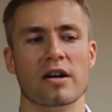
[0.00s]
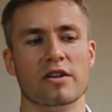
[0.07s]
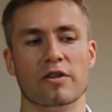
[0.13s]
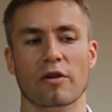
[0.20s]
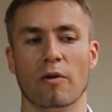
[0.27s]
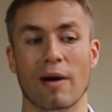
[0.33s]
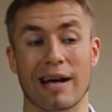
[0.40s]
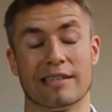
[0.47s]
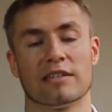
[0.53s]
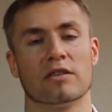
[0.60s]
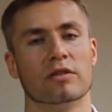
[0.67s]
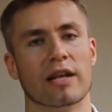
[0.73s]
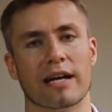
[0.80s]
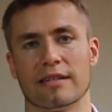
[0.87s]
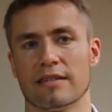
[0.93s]
you know, as
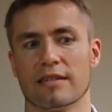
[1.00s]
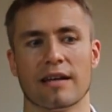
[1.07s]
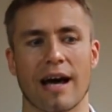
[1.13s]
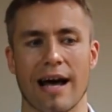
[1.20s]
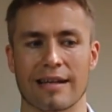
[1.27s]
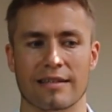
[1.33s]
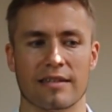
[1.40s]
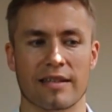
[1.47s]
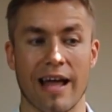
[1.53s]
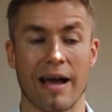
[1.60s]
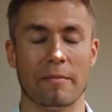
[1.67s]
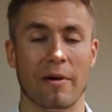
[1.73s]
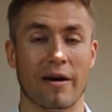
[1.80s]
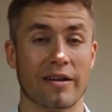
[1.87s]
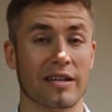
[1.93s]
good as
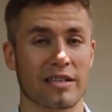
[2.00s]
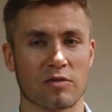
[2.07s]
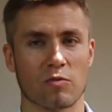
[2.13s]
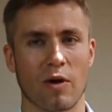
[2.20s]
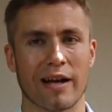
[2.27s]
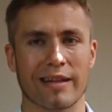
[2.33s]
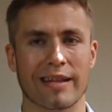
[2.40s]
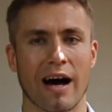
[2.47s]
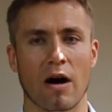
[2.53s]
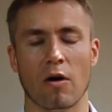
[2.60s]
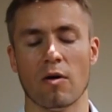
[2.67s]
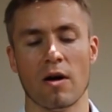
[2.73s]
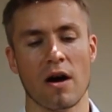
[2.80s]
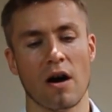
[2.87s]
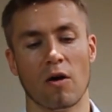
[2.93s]
Neymar is right
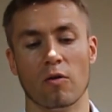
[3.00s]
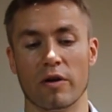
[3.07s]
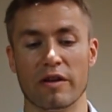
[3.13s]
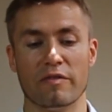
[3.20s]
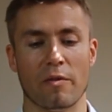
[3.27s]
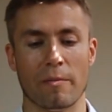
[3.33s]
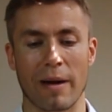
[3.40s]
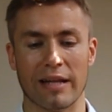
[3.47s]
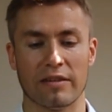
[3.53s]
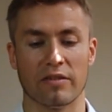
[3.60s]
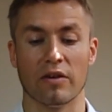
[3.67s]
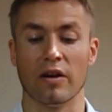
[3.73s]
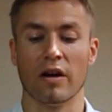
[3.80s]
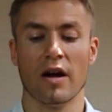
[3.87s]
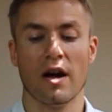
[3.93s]
now, or even
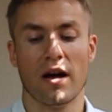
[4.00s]
better.